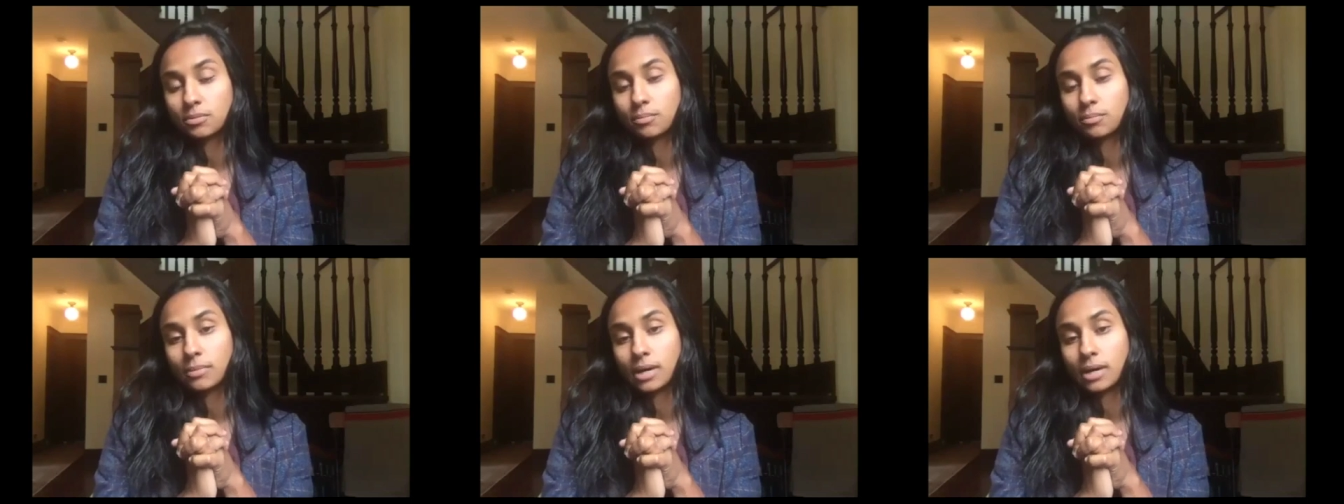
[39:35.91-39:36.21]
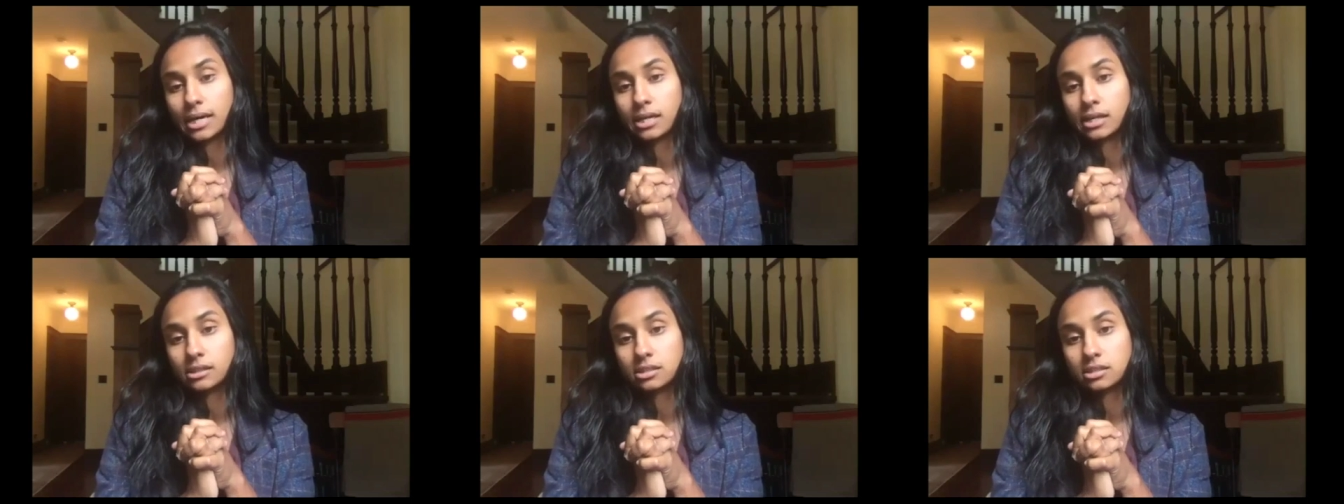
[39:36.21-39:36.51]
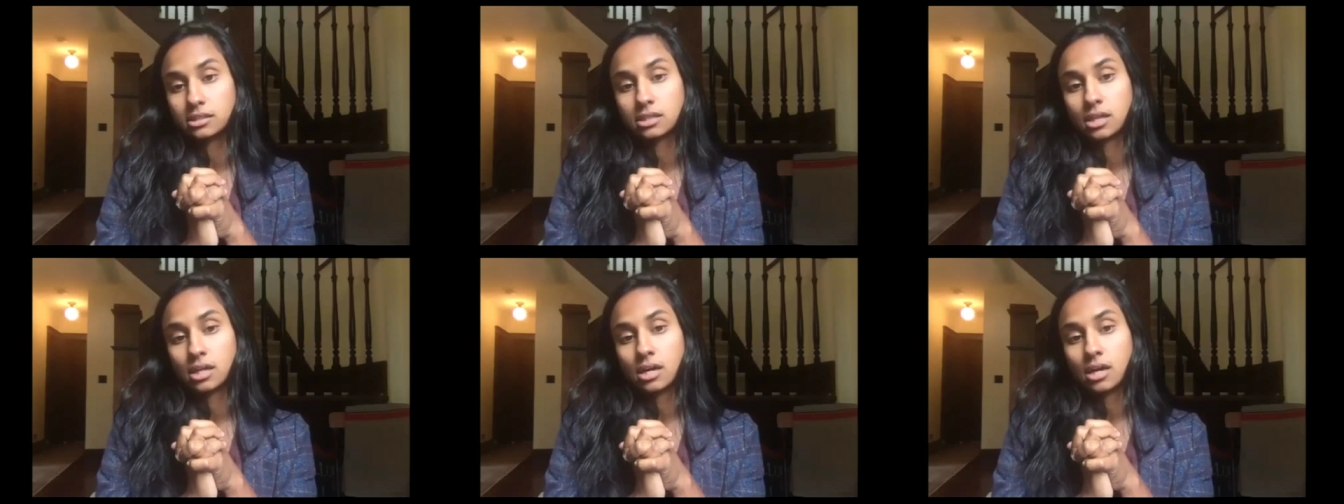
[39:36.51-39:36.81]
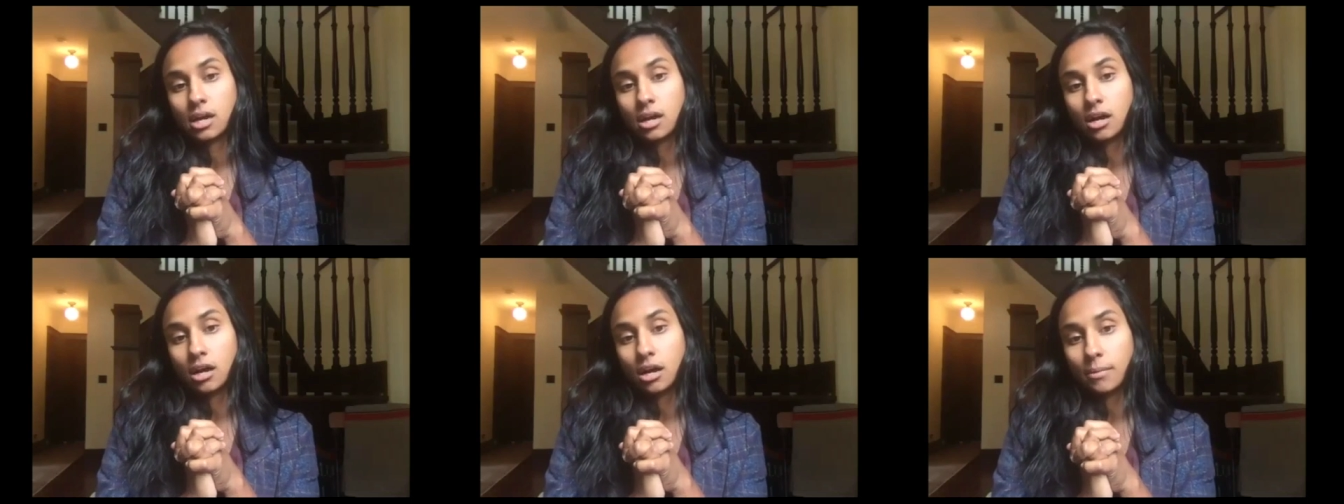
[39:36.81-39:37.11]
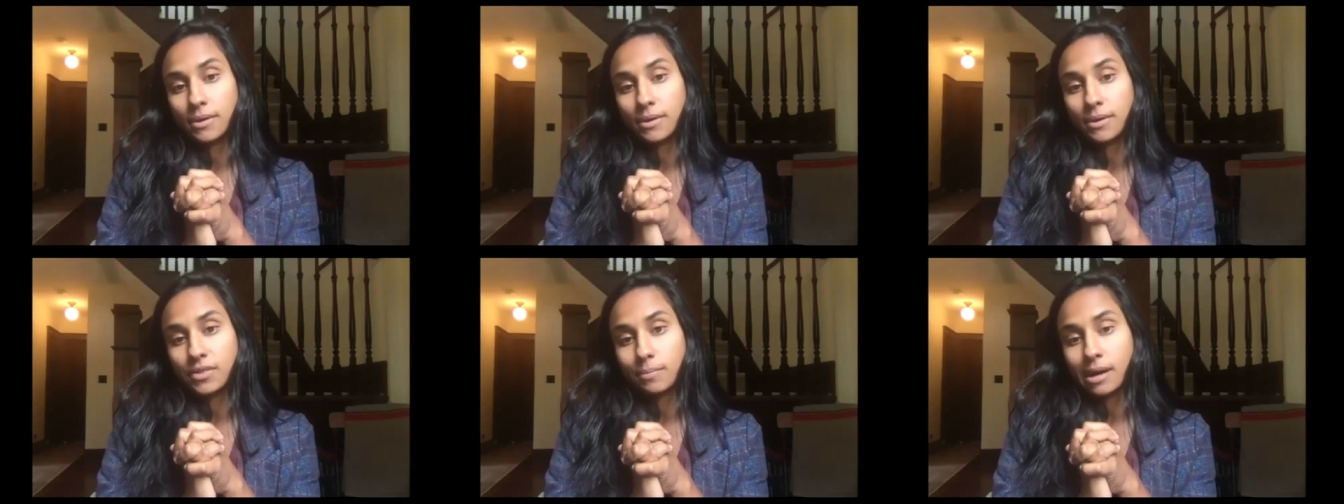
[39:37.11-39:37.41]
shift the minds
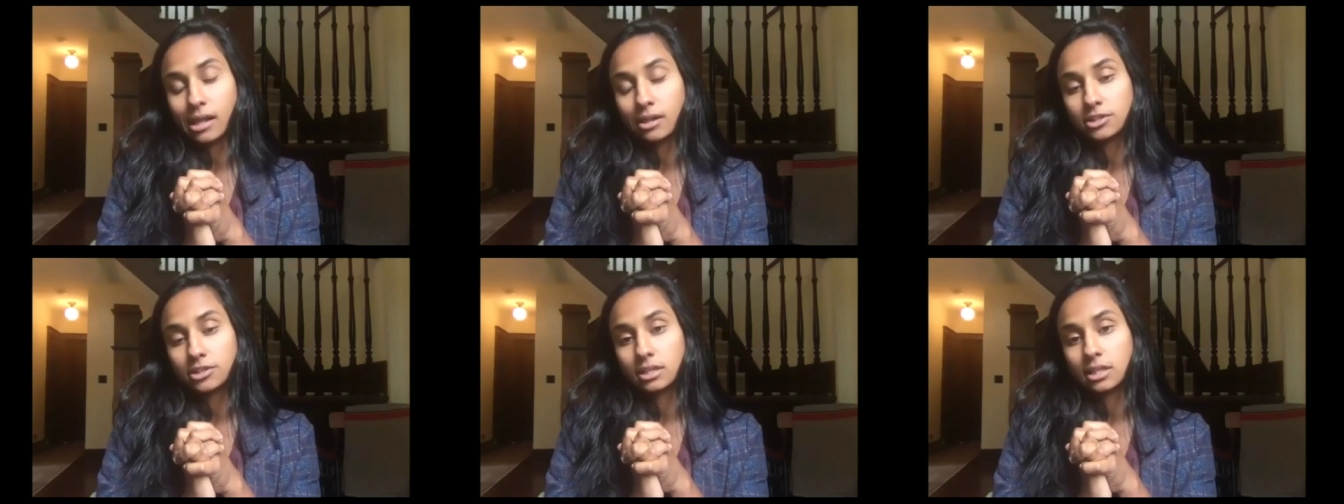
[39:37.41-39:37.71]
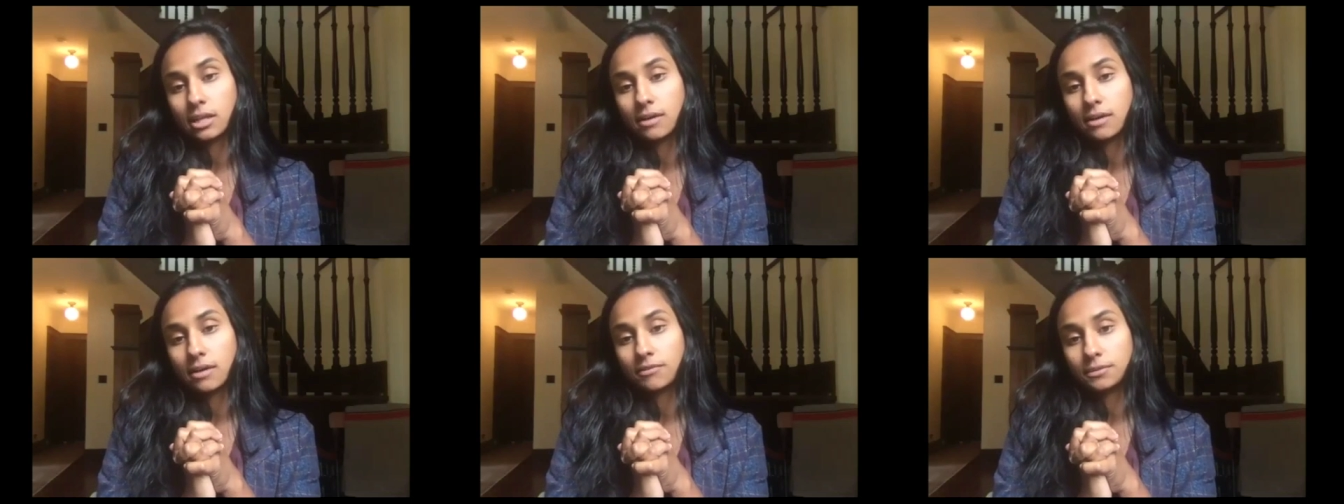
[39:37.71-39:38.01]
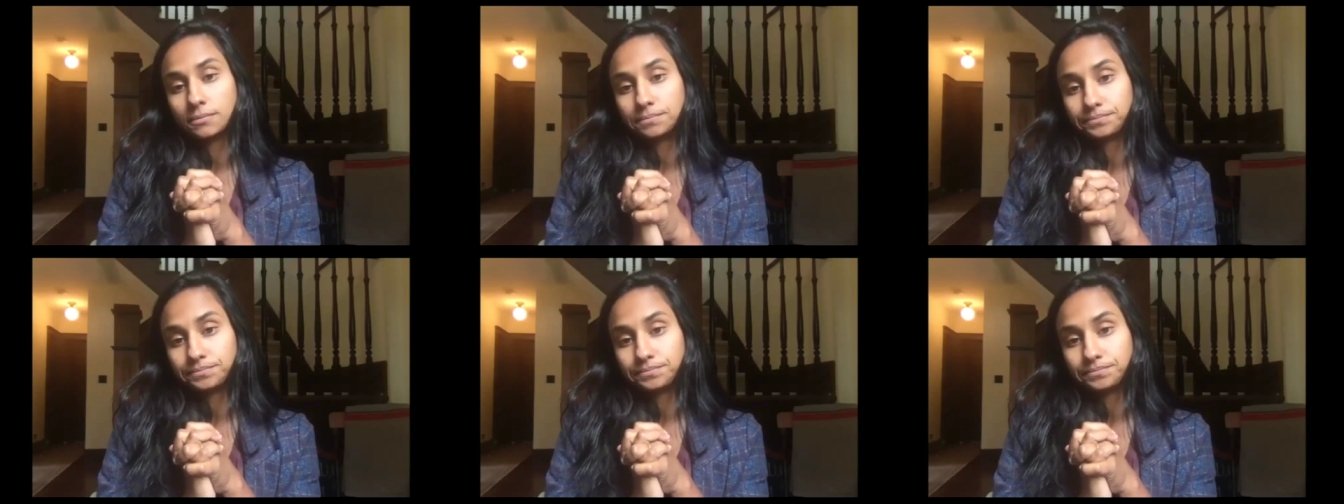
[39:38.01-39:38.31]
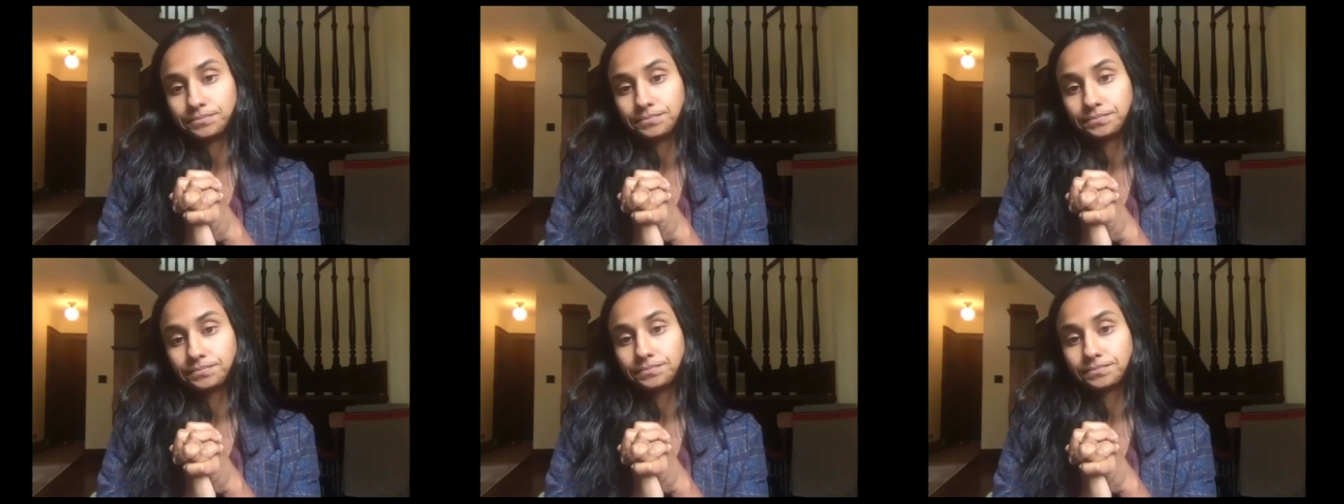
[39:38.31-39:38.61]
at the policy level?